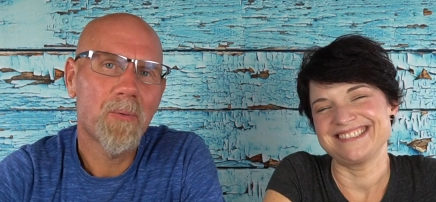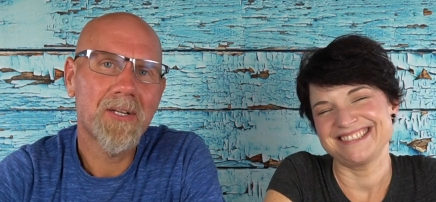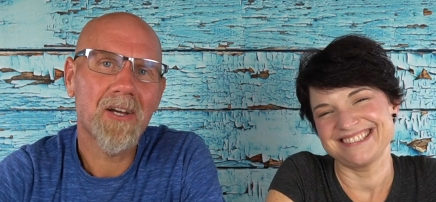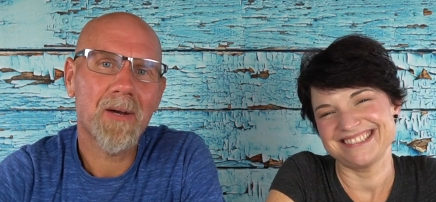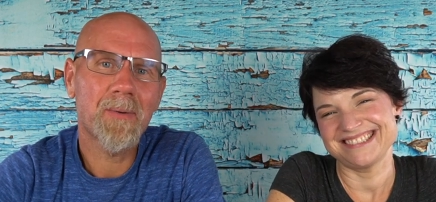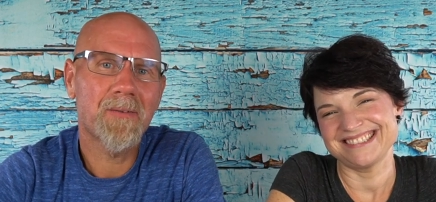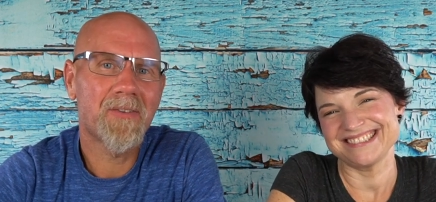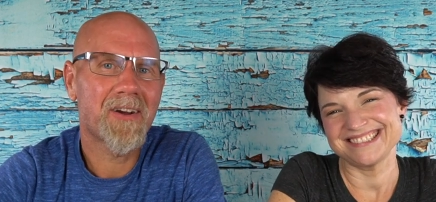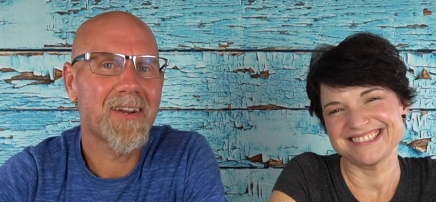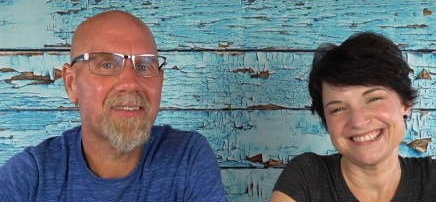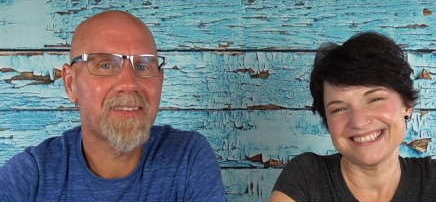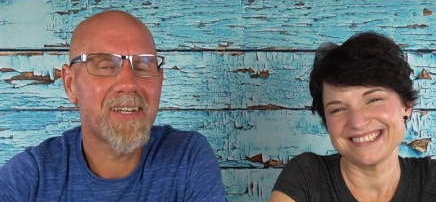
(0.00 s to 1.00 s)
Speaker 1: We talk about
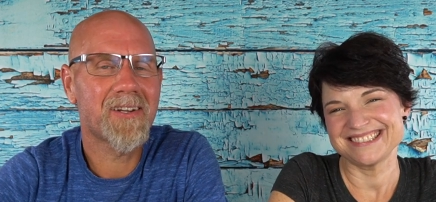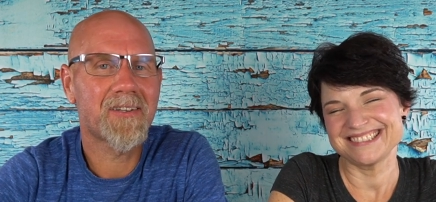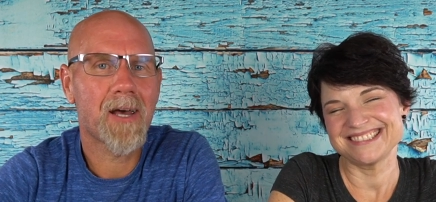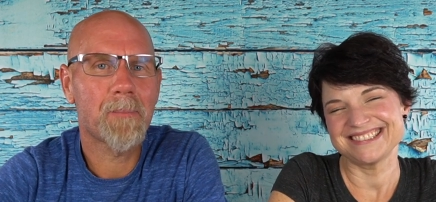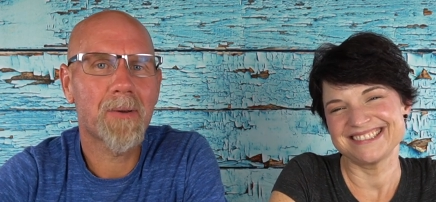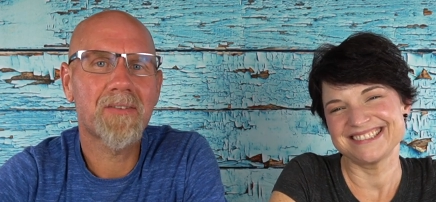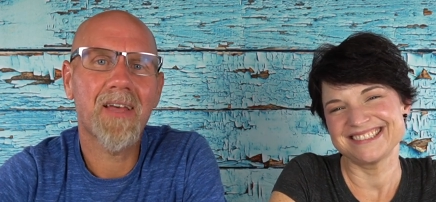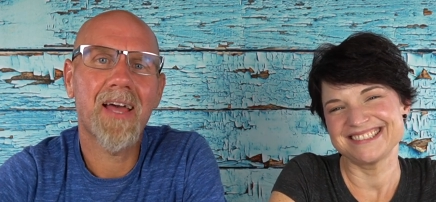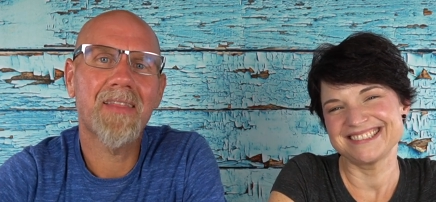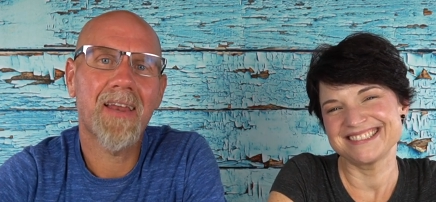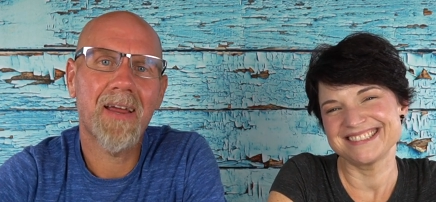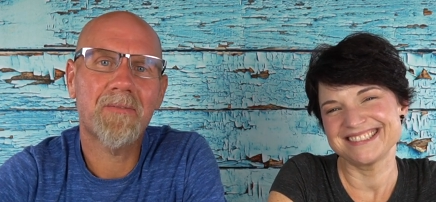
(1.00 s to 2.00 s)
various keto topics,
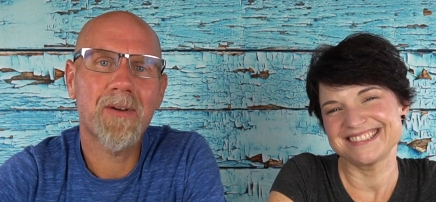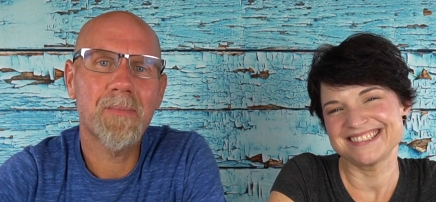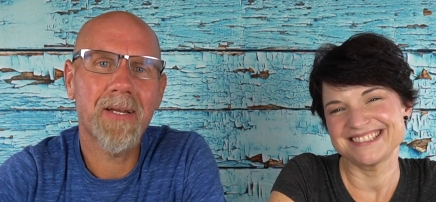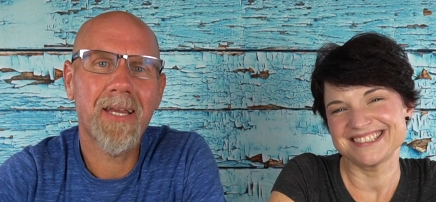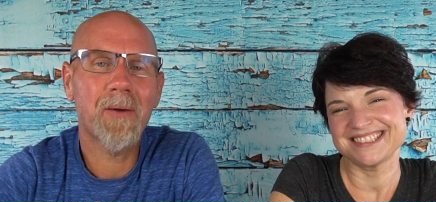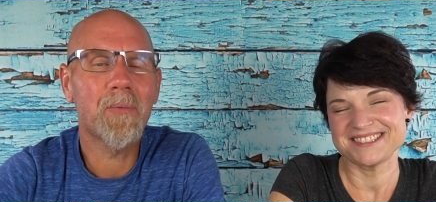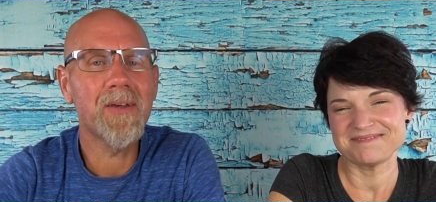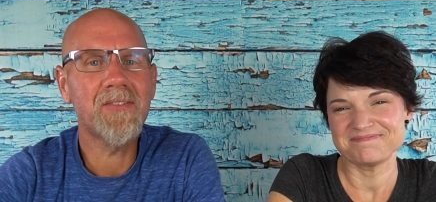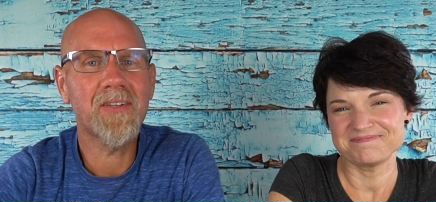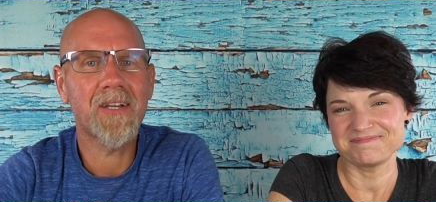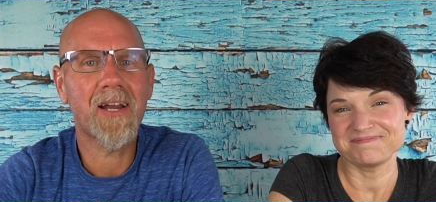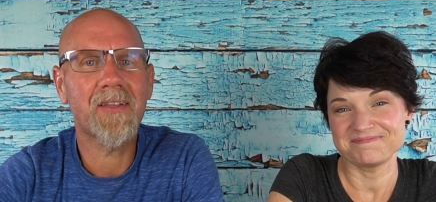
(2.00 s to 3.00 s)
and then every Monday, we
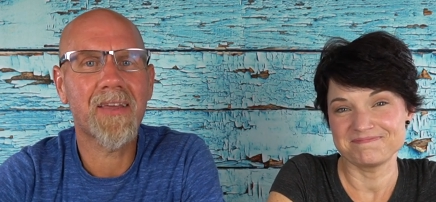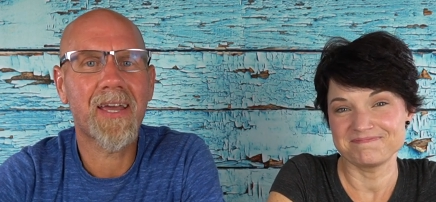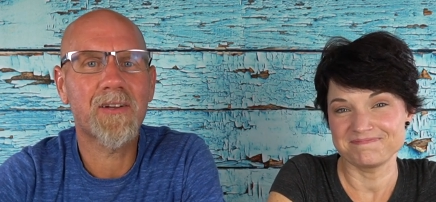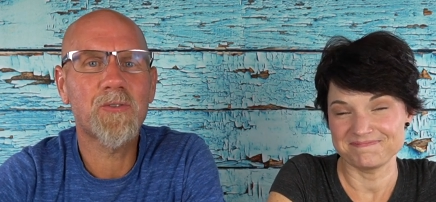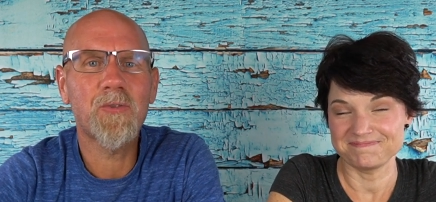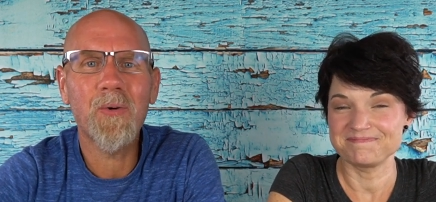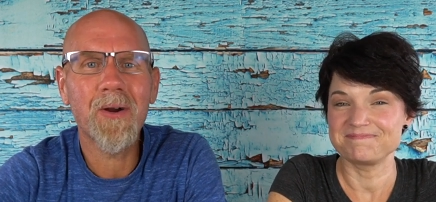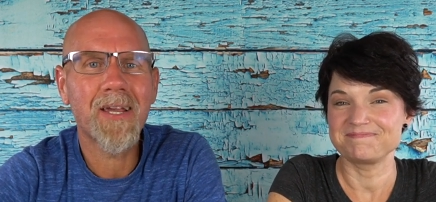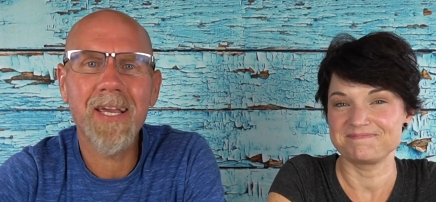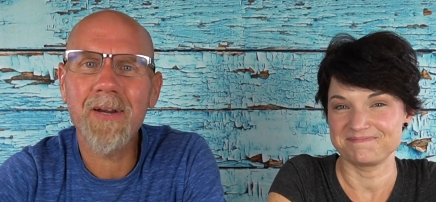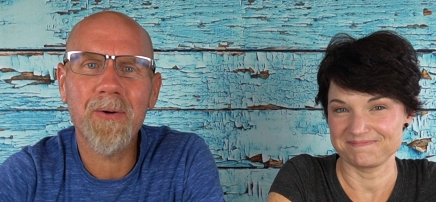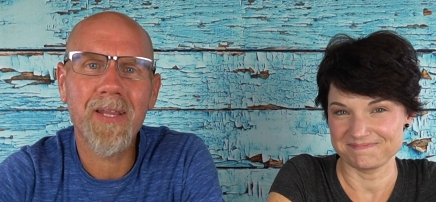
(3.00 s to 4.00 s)
sit down on the couch for
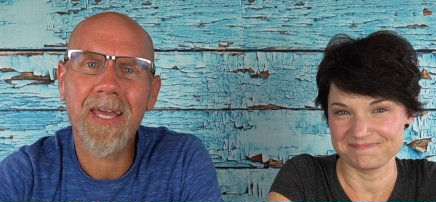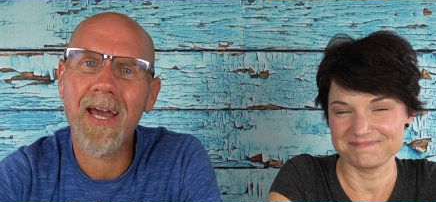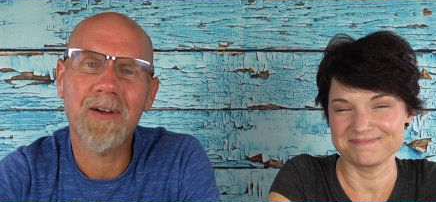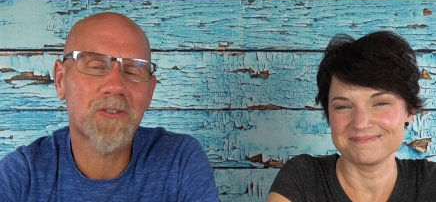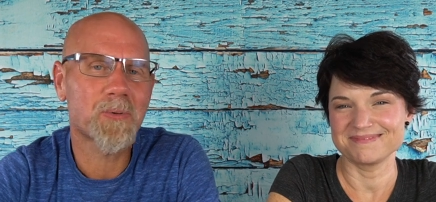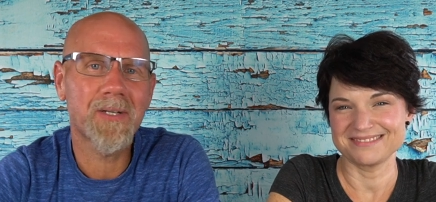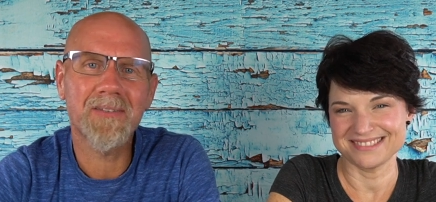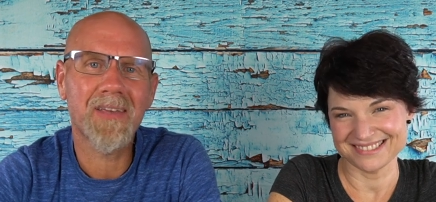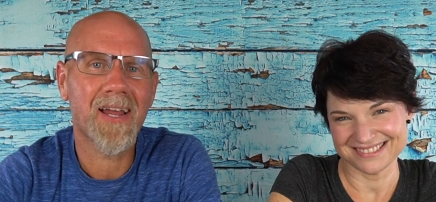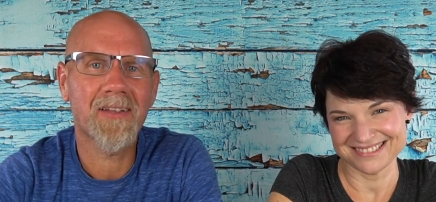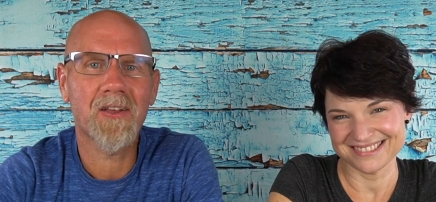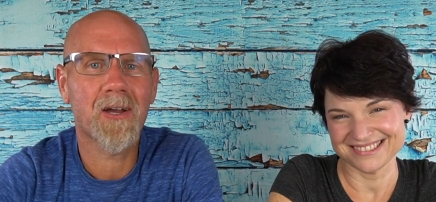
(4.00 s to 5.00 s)
Keto on the Couch. We just
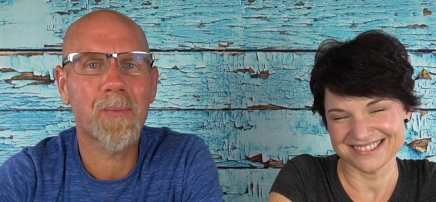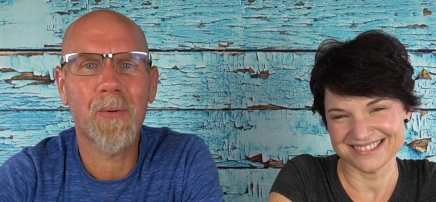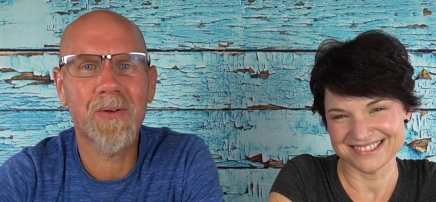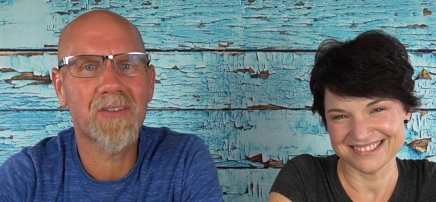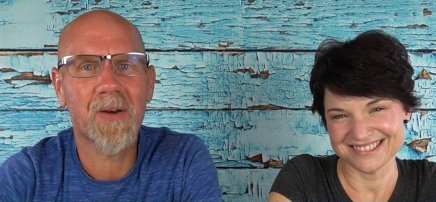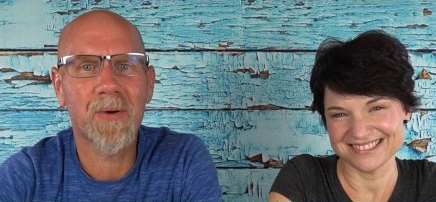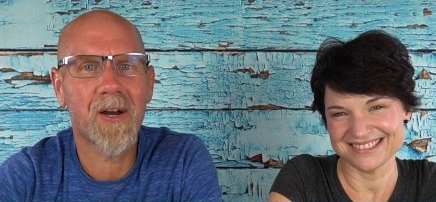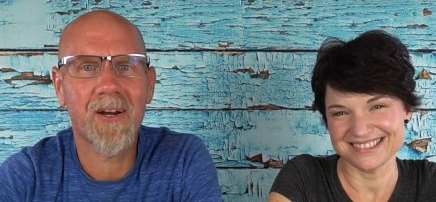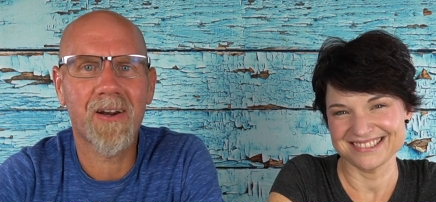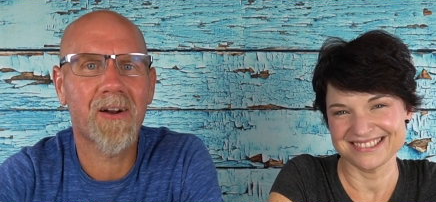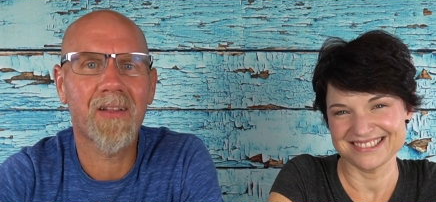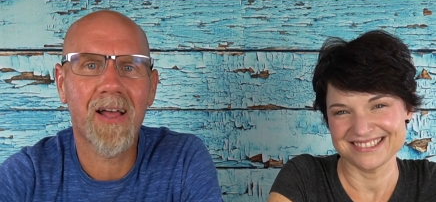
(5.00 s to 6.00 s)
kind of talk about what's going on
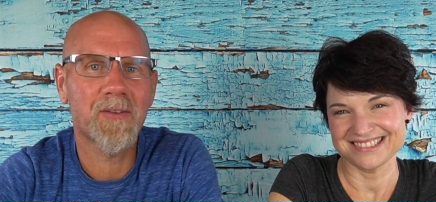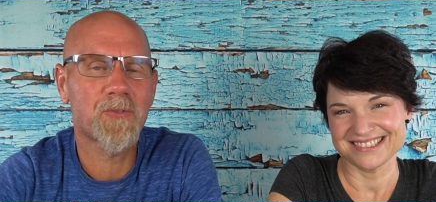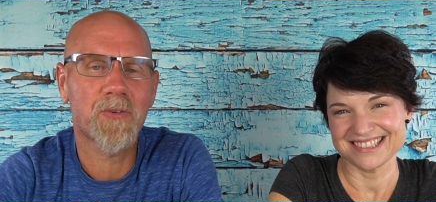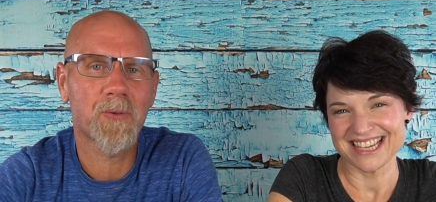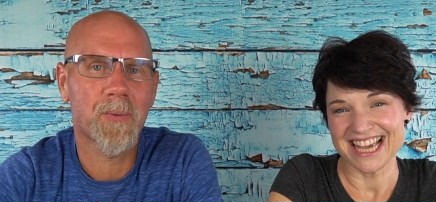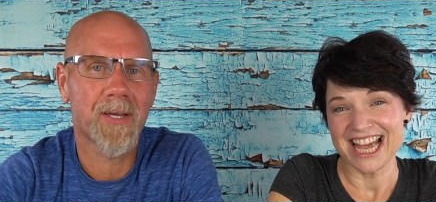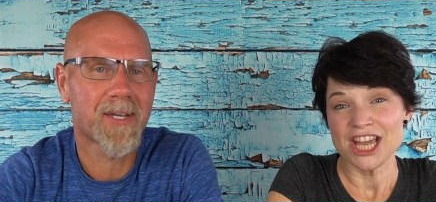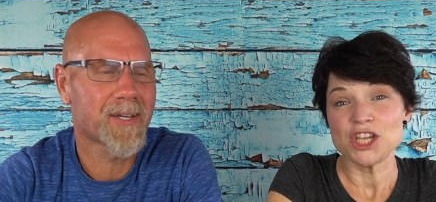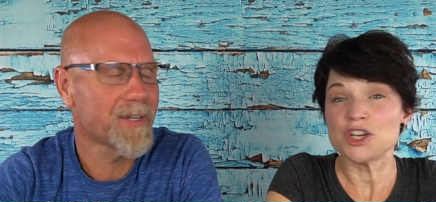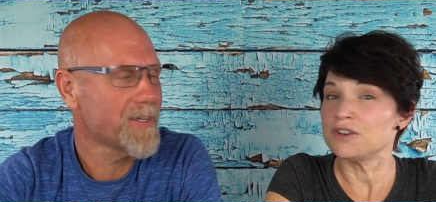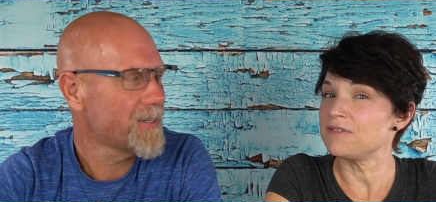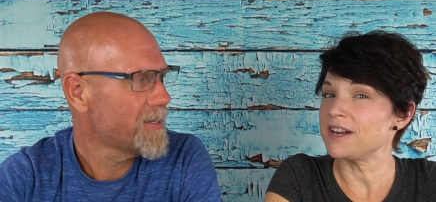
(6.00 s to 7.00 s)
in our lives for the week.
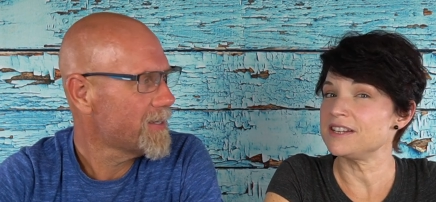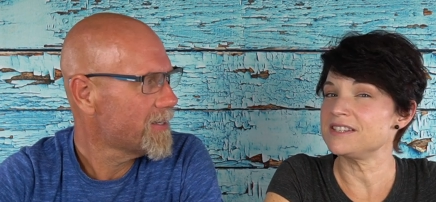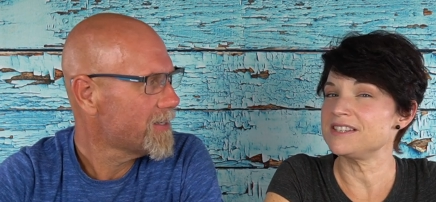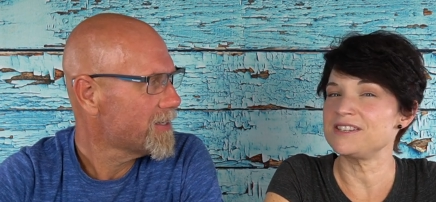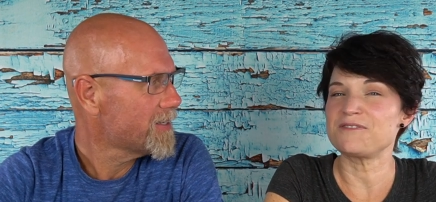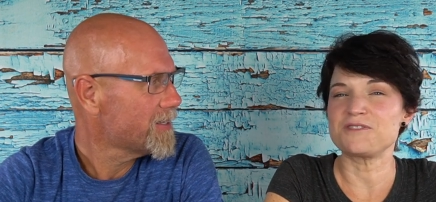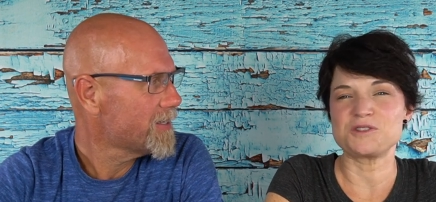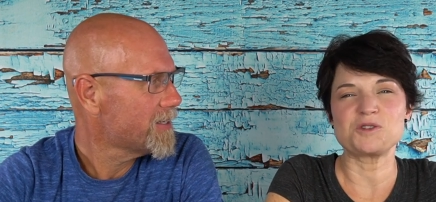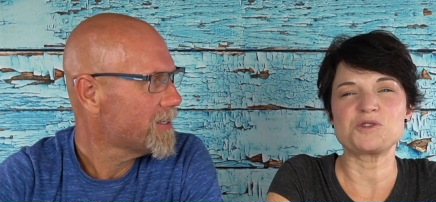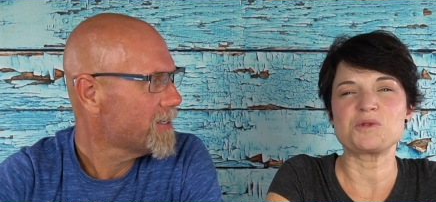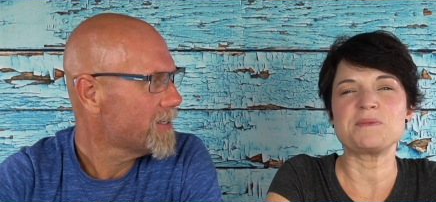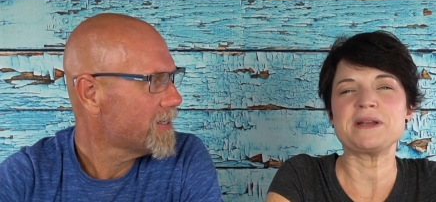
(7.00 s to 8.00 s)
Speaker 2: You can find us on different social